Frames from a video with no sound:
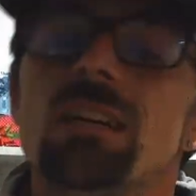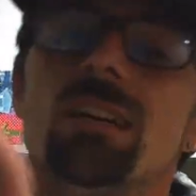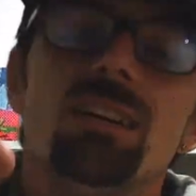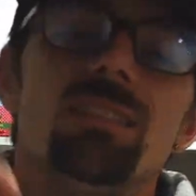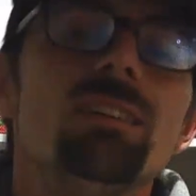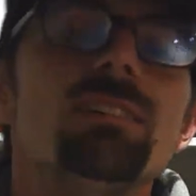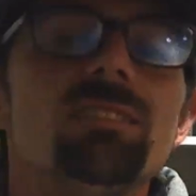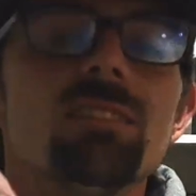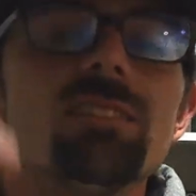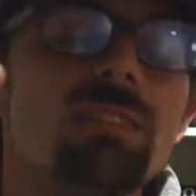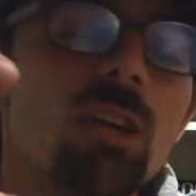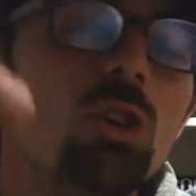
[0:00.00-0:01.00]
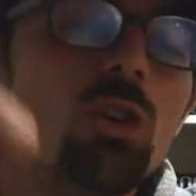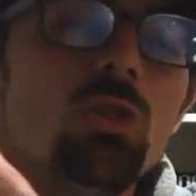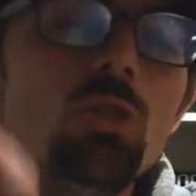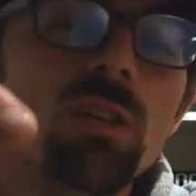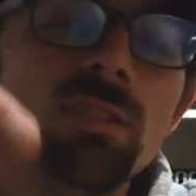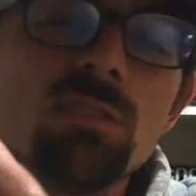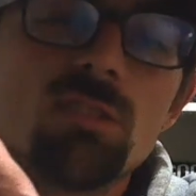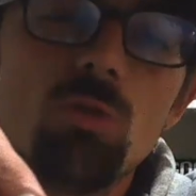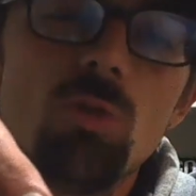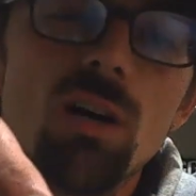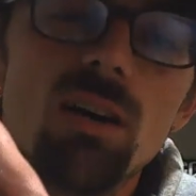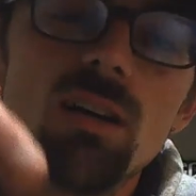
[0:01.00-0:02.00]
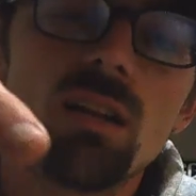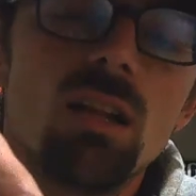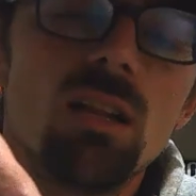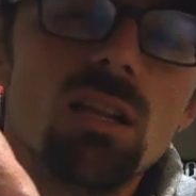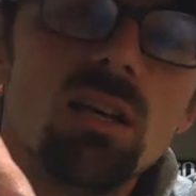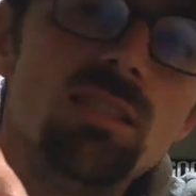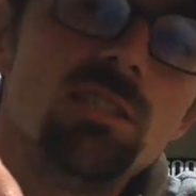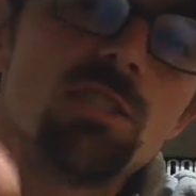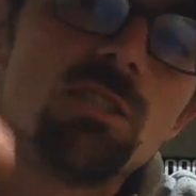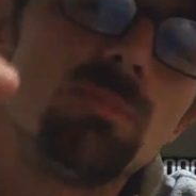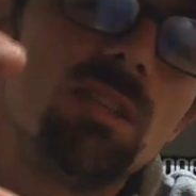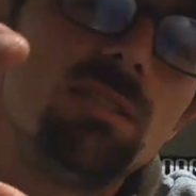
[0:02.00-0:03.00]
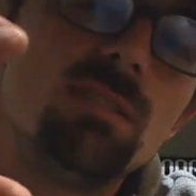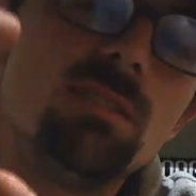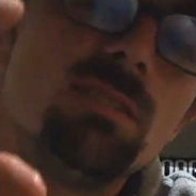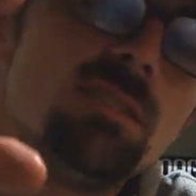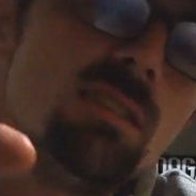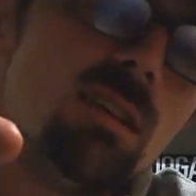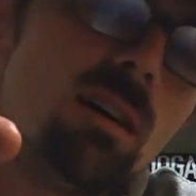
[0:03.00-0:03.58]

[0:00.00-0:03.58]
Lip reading: This here is a Guggen Squad clutch. This is the